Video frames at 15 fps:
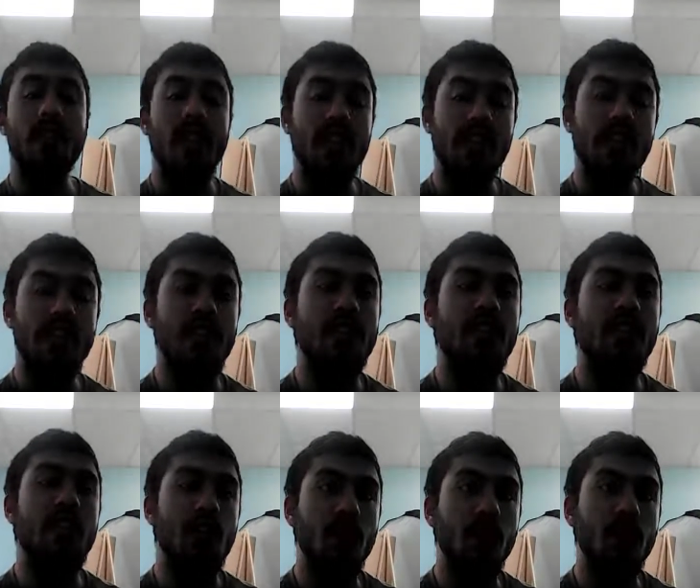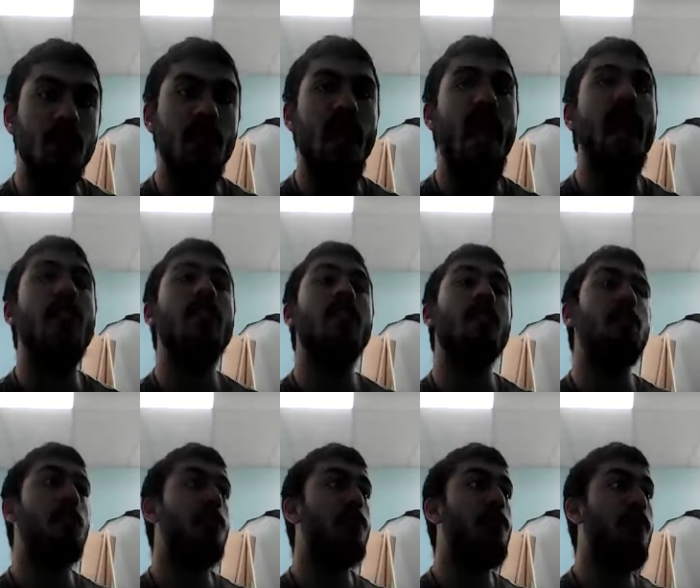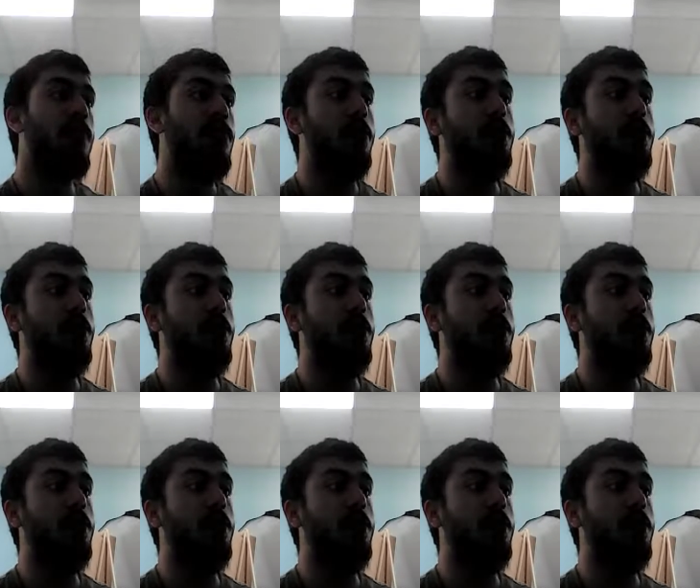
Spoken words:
kids, his children, and the children of the